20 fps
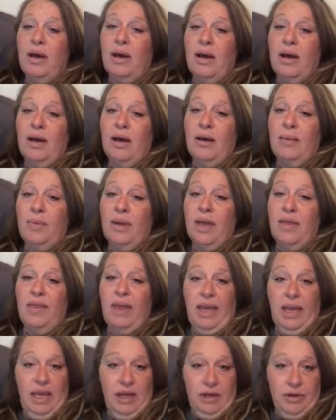and
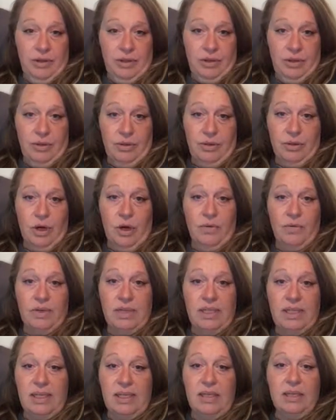they can use those
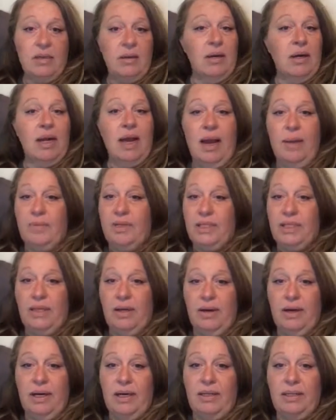overseas or at
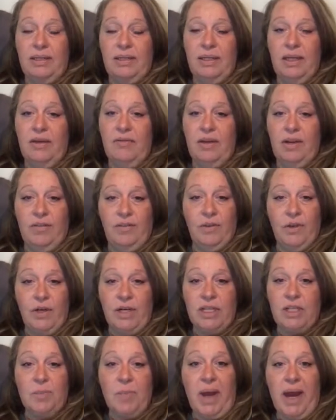commissaries even if
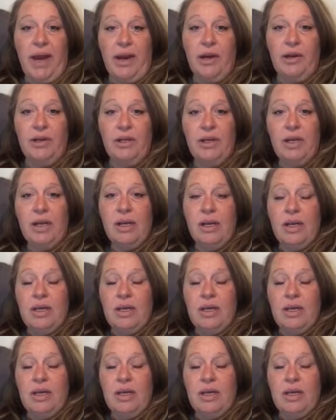they're expired.